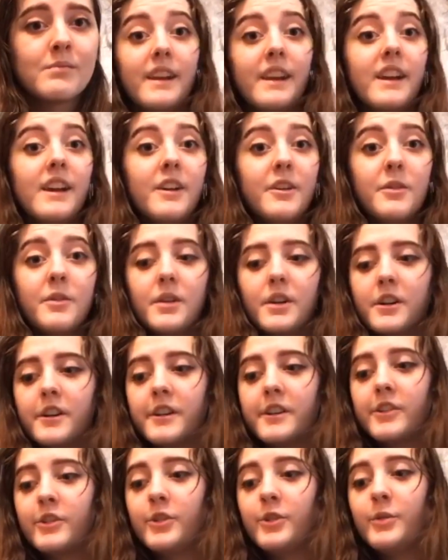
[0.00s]
Now,
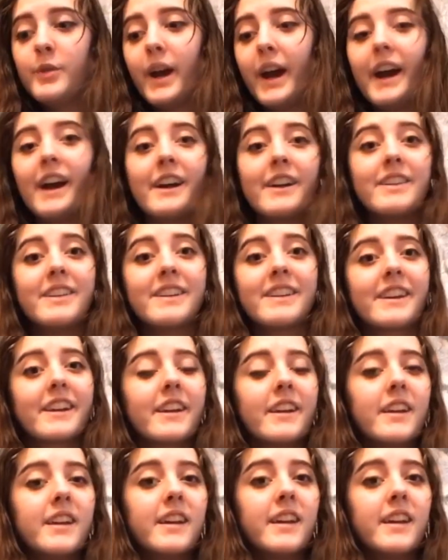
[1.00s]
on to acting.